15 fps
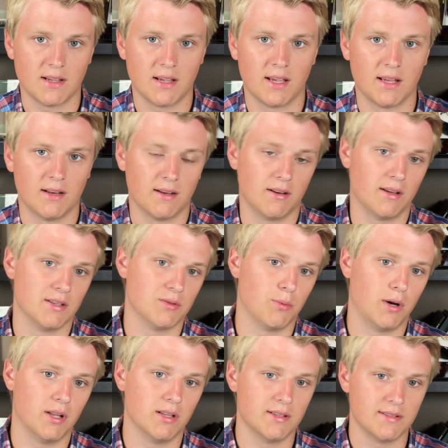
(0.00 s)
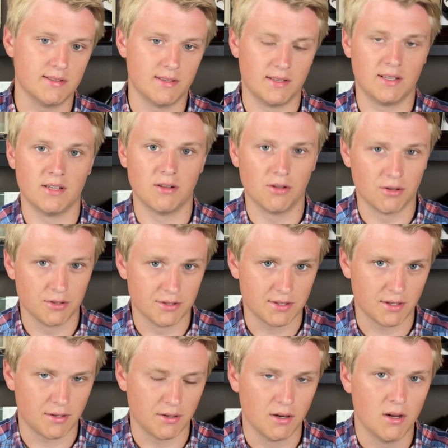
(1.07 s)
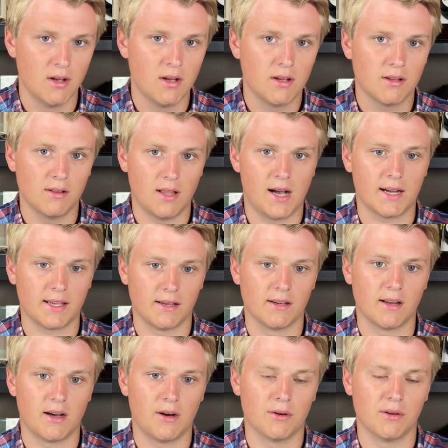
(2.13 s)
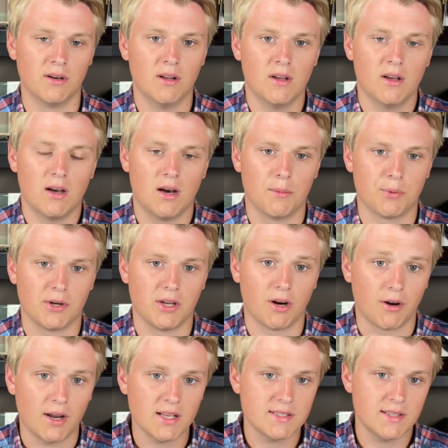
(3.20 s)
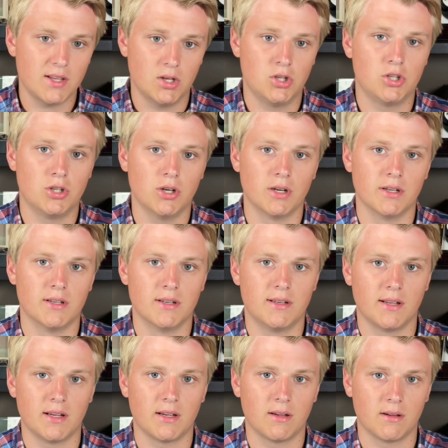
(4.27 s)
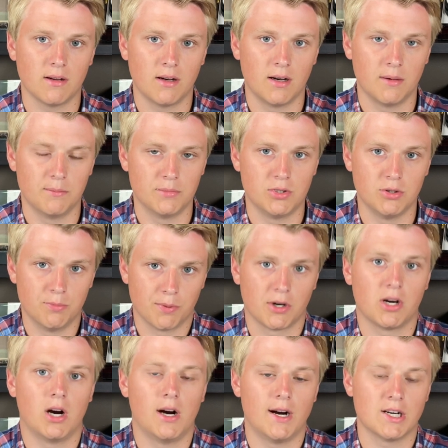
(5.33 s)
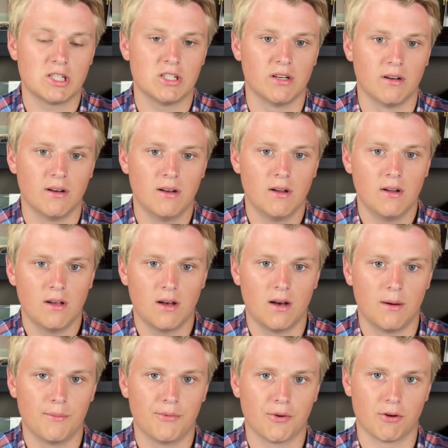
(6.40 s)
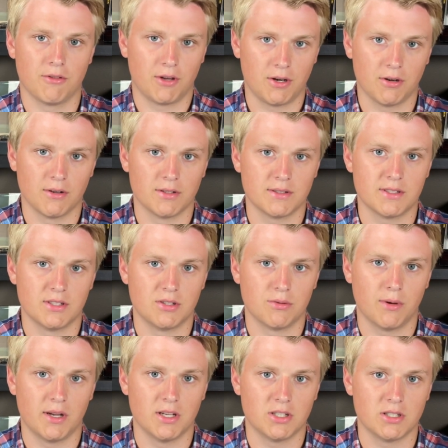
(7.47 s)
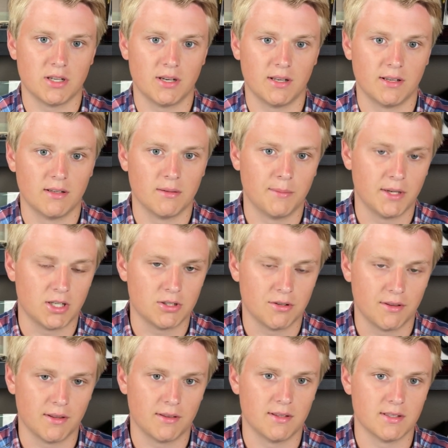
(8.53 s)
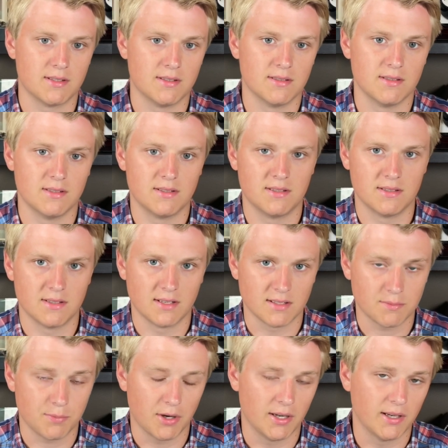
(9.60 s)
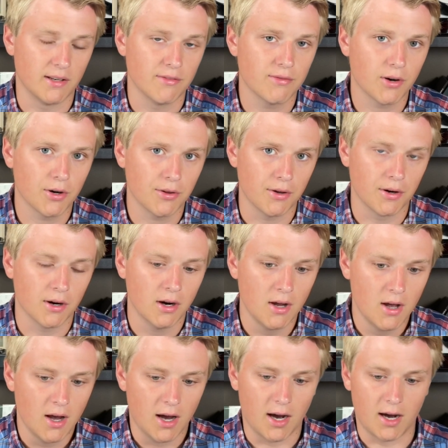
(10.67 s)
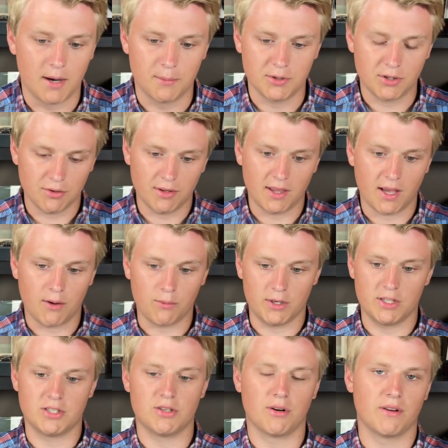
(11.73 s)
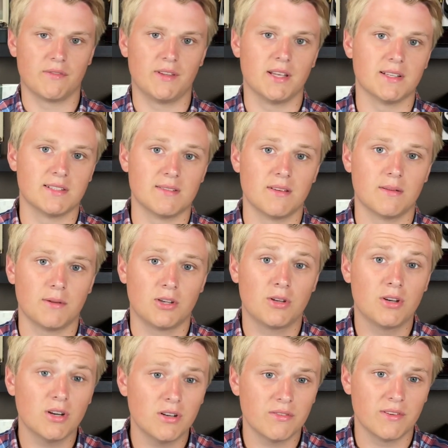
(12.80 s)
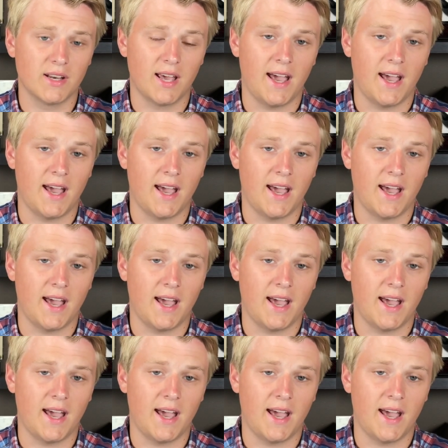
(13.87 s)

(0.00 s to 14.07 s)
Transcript: and as well as the dealers are locking down pretty hard, as they should, to take due precaution for the current situation and to make sure that this disease does not spread any further. But due to that, we just don't have as good of